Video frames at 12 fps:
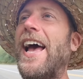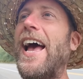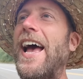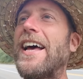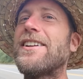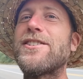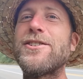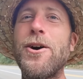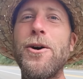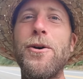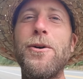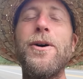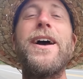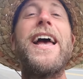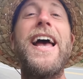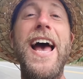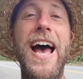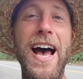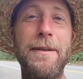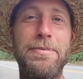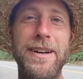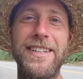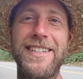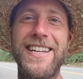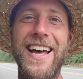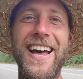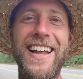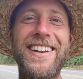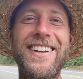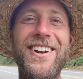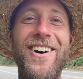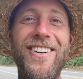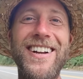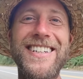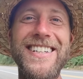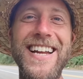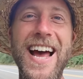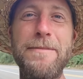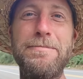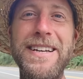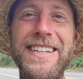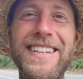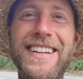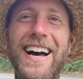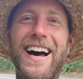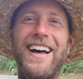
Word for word: and so it happens and you know what just happened